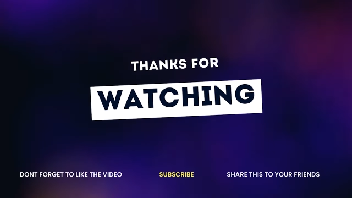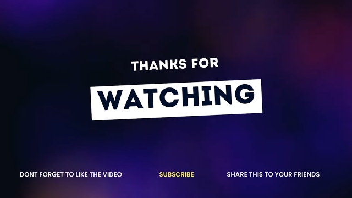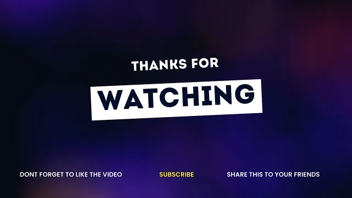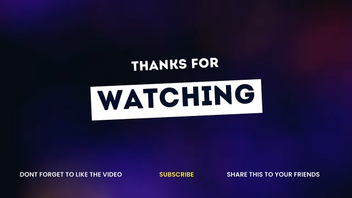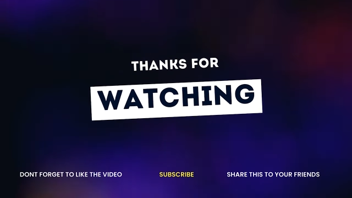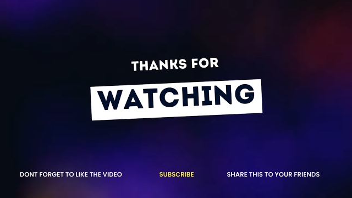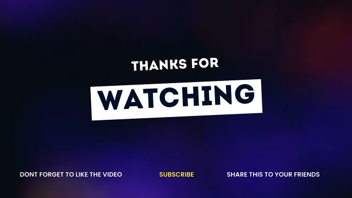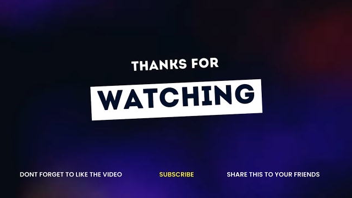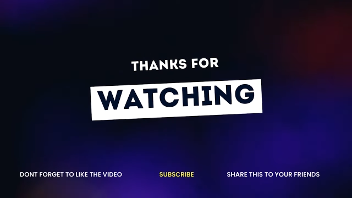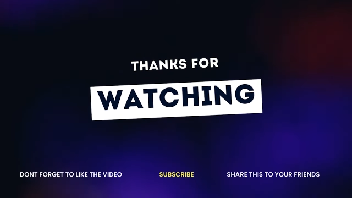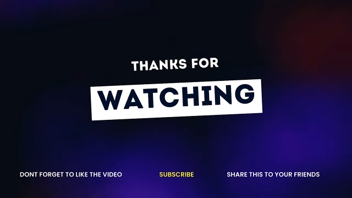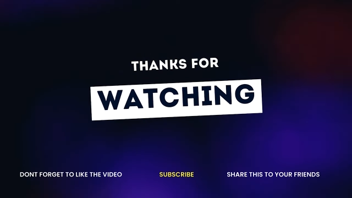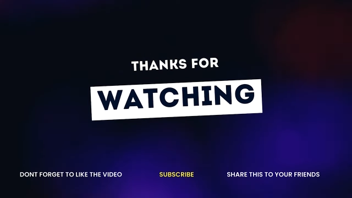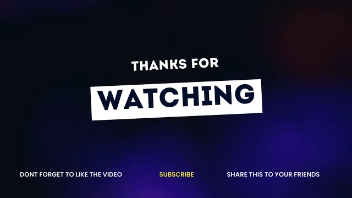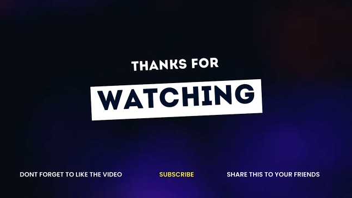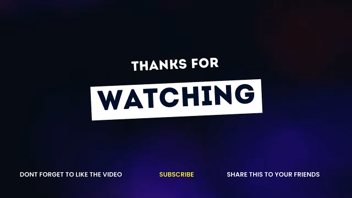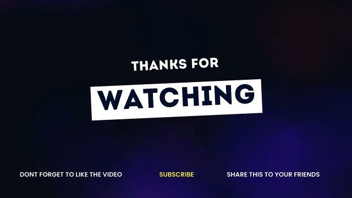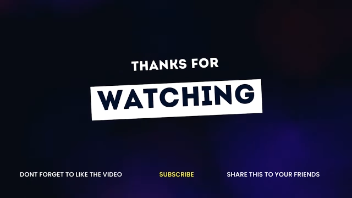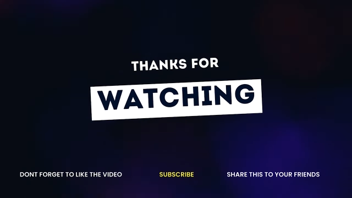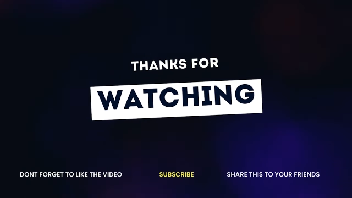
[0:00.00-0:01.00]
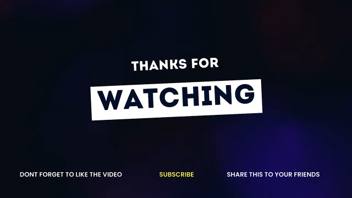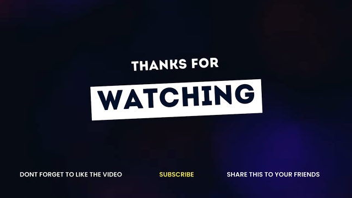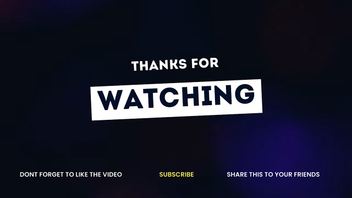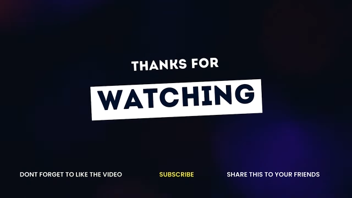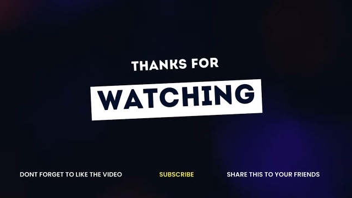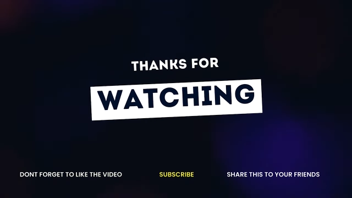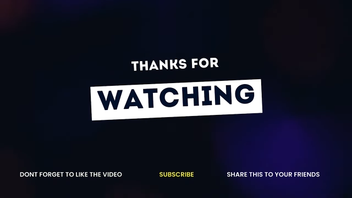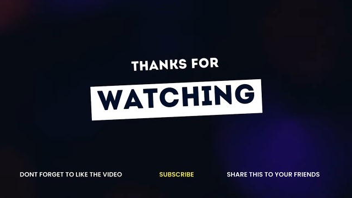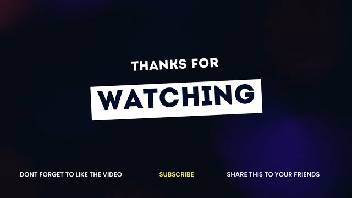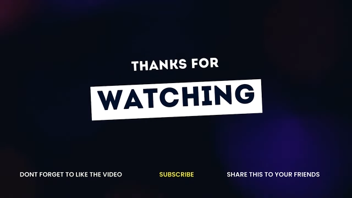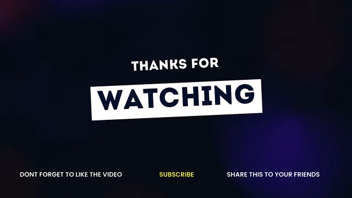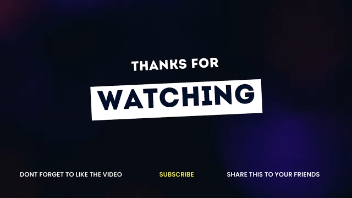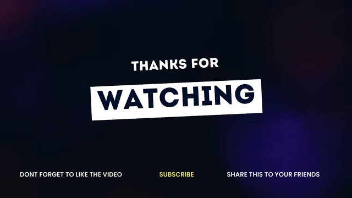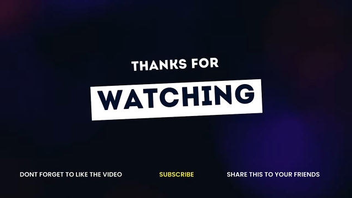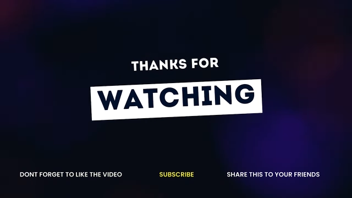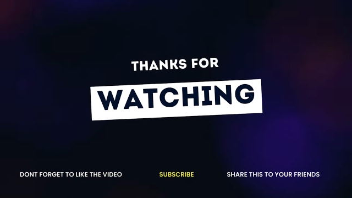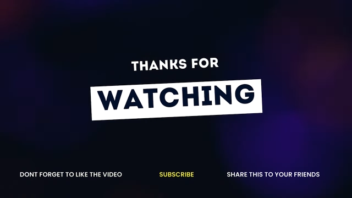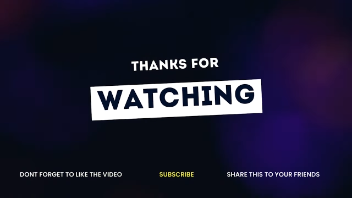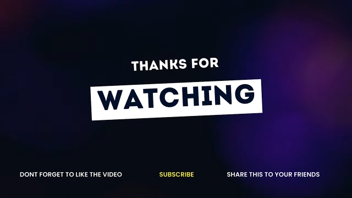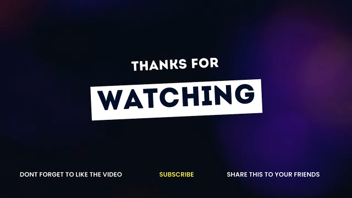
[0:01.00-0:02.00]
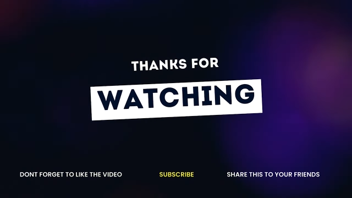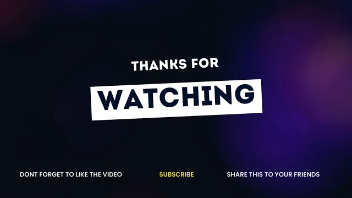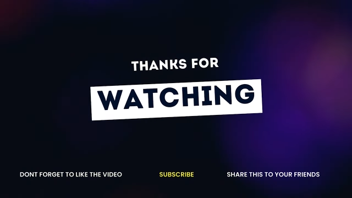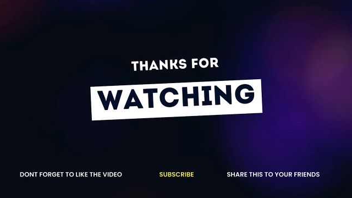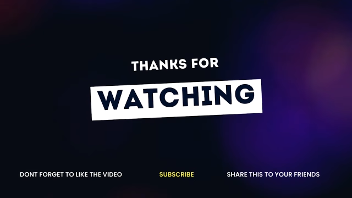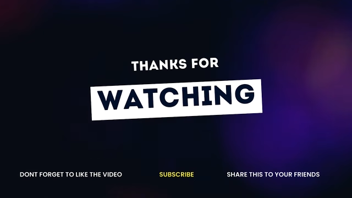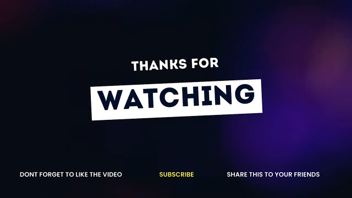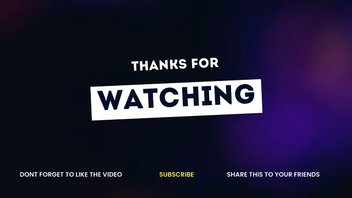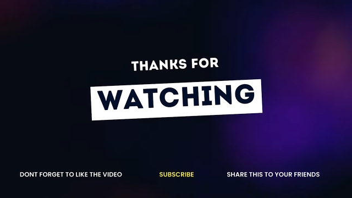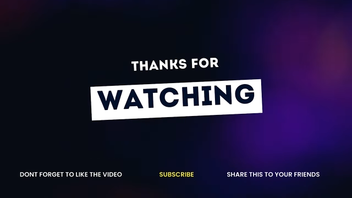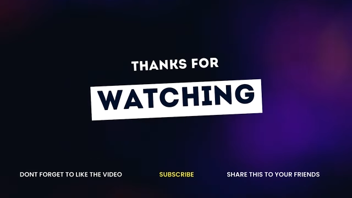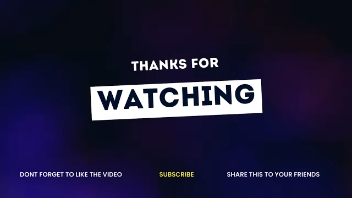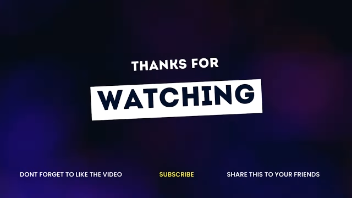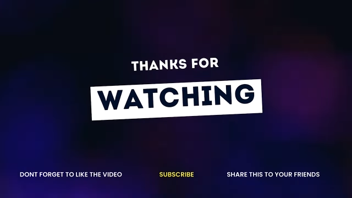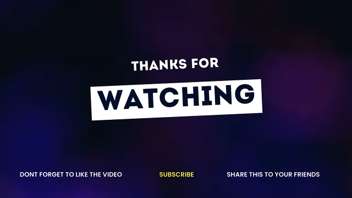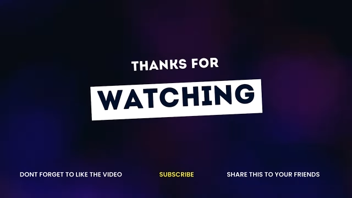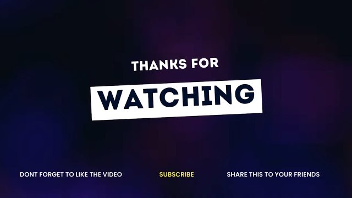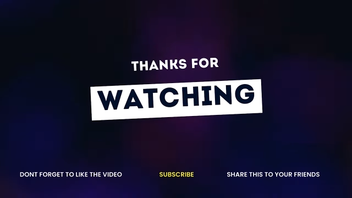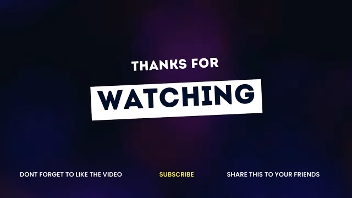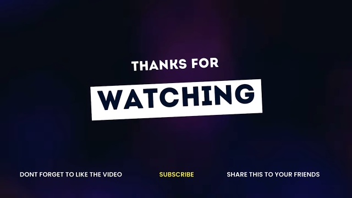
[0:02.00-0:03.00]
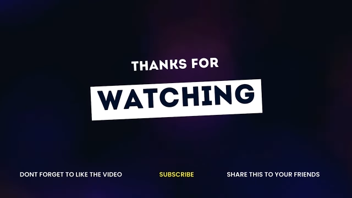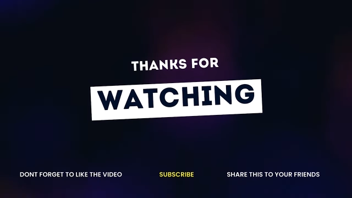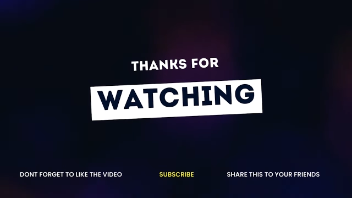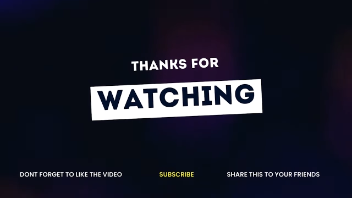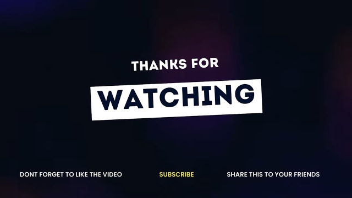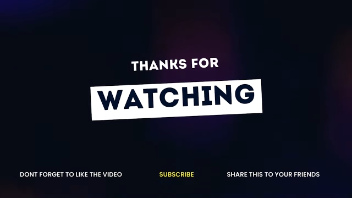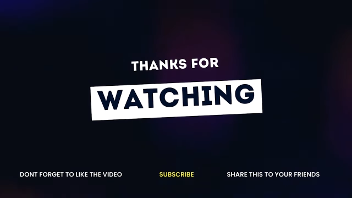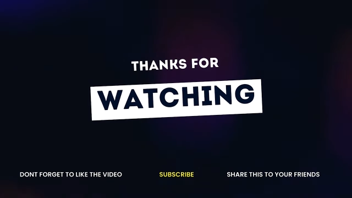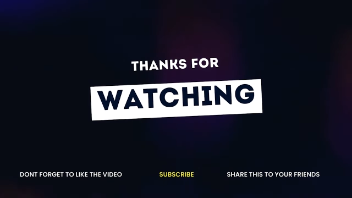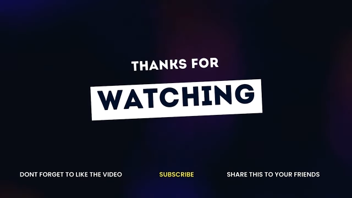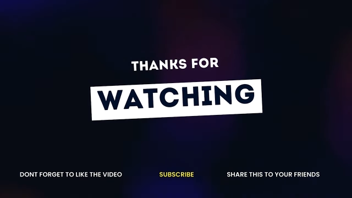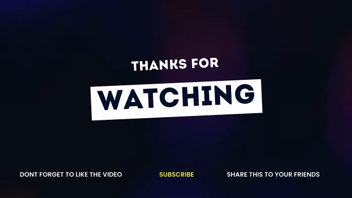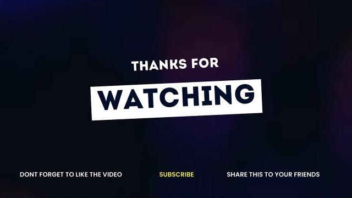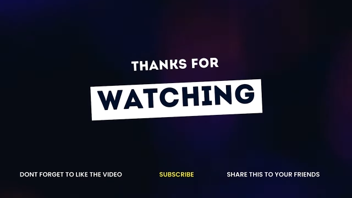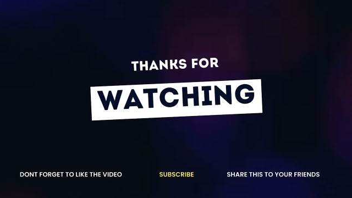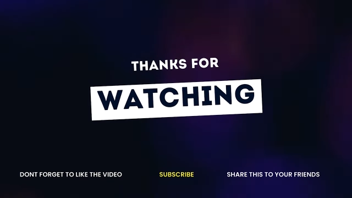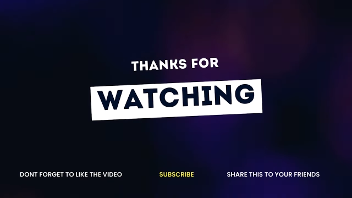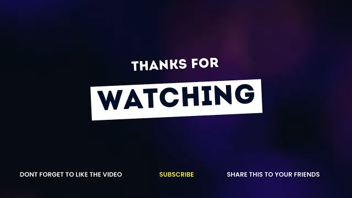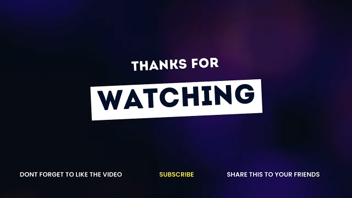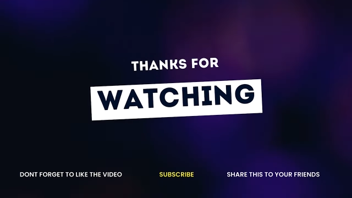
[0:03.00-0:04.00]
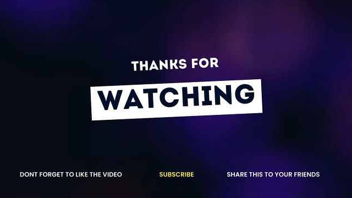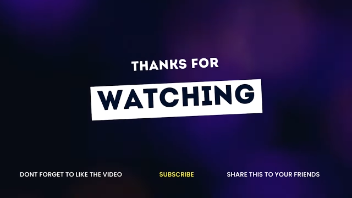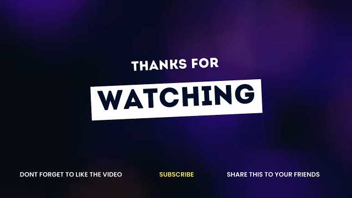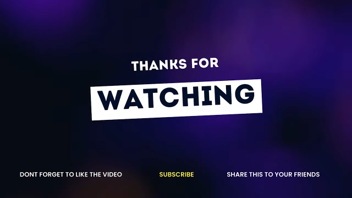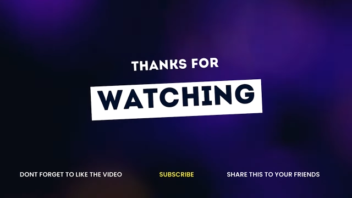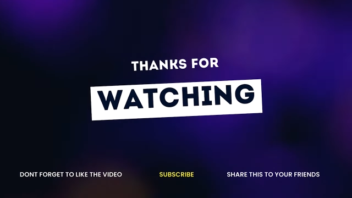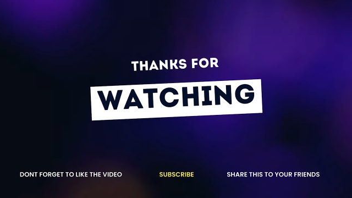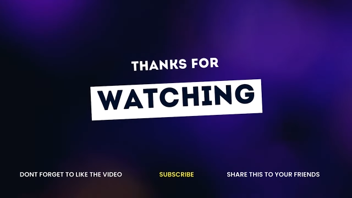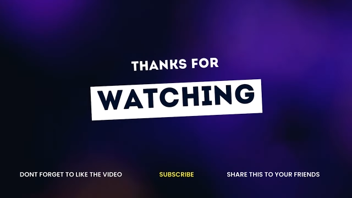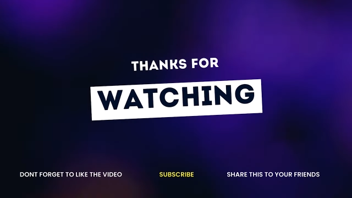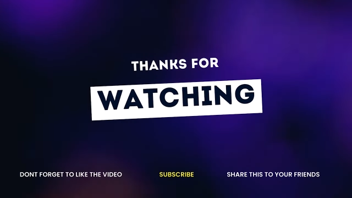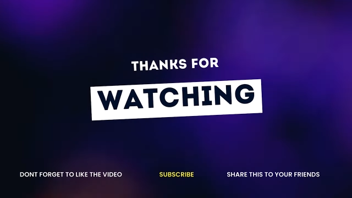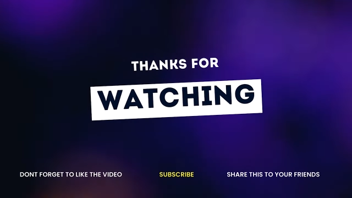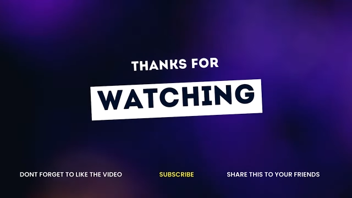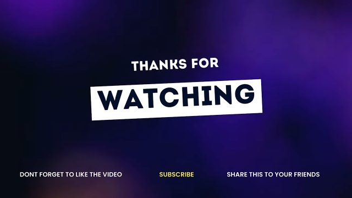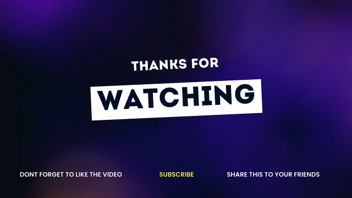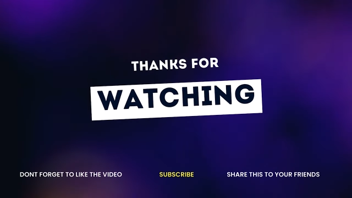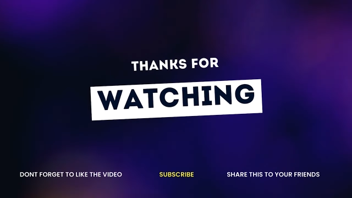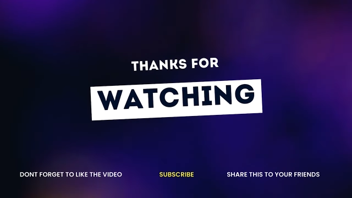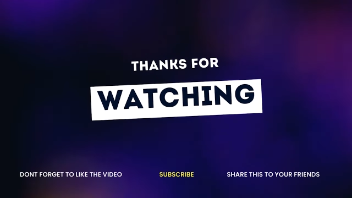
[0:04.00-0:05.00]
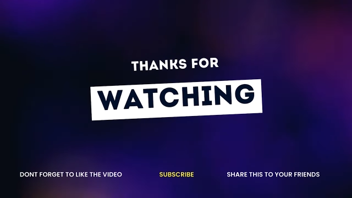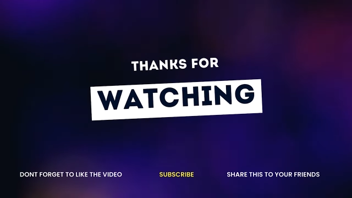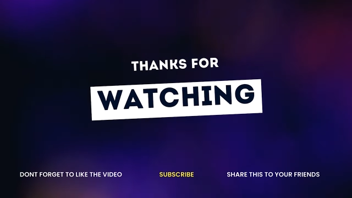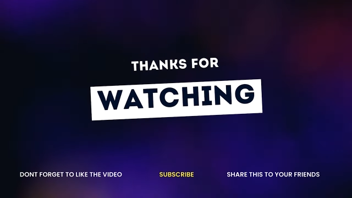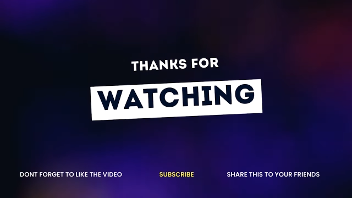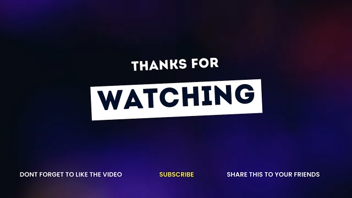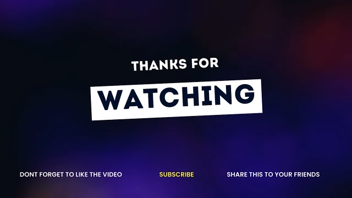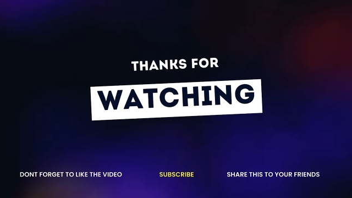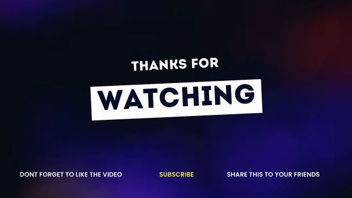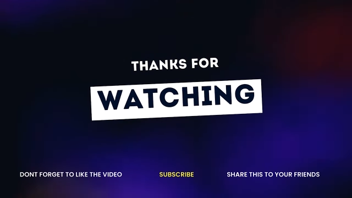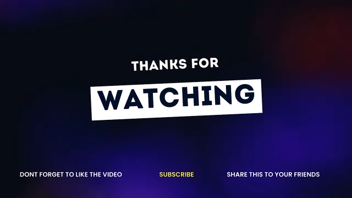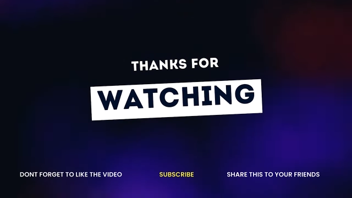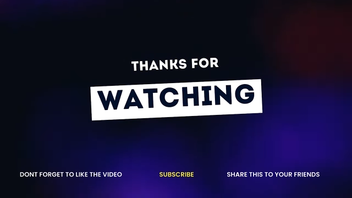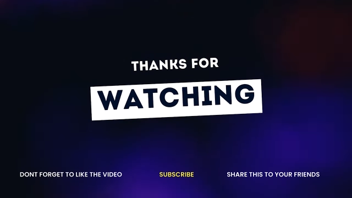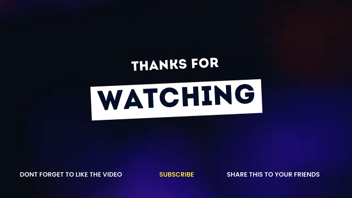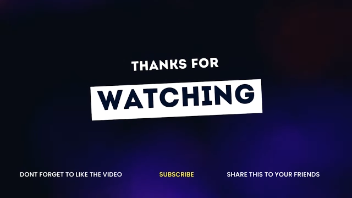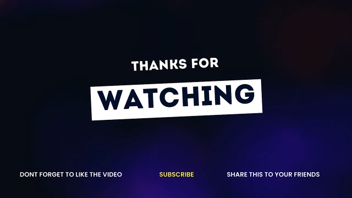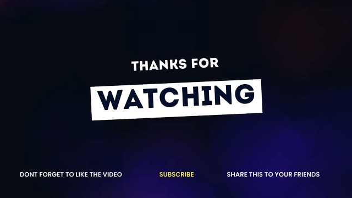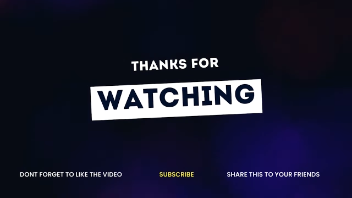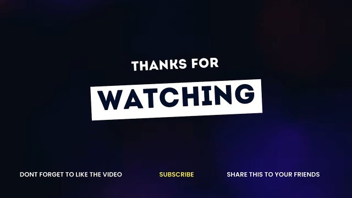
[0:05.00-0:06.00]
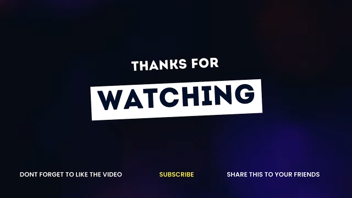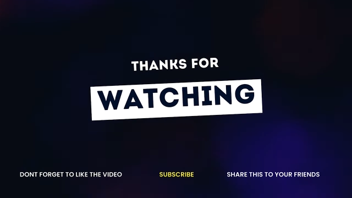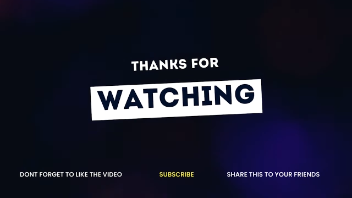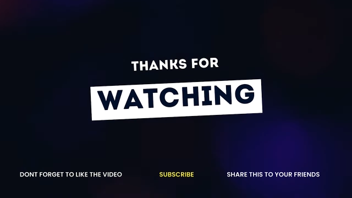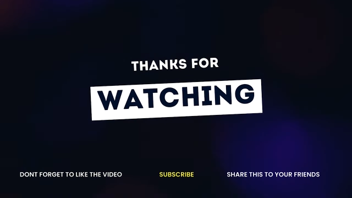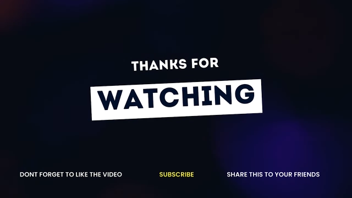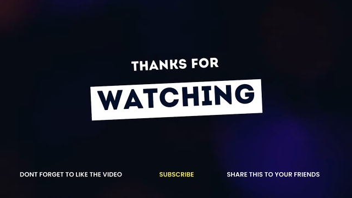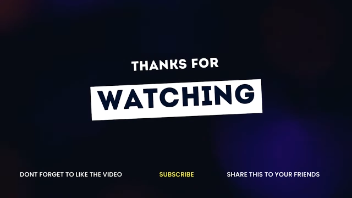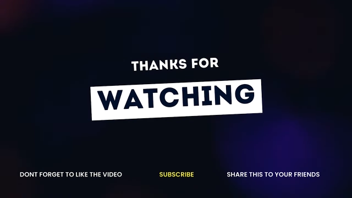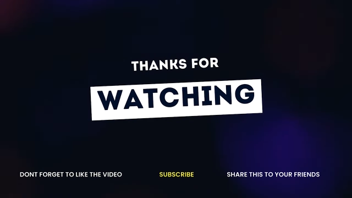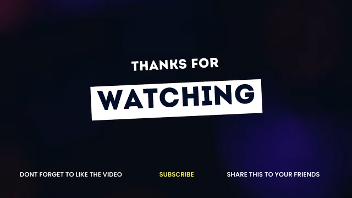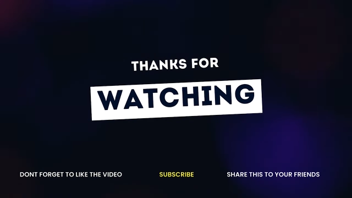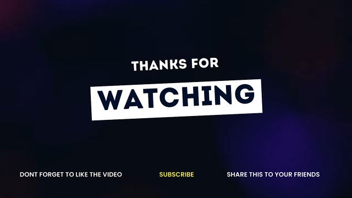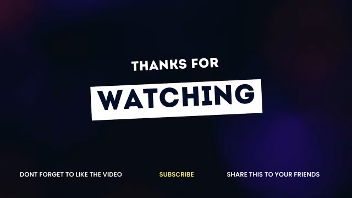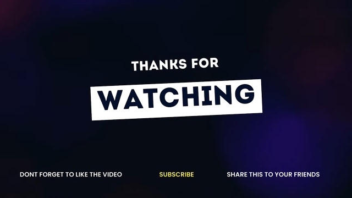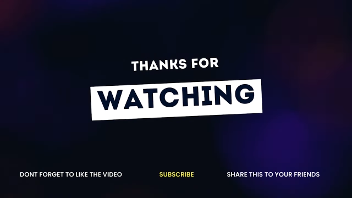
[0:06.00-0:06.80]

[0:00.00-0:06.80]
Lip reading: Nobody's mouth can be seen.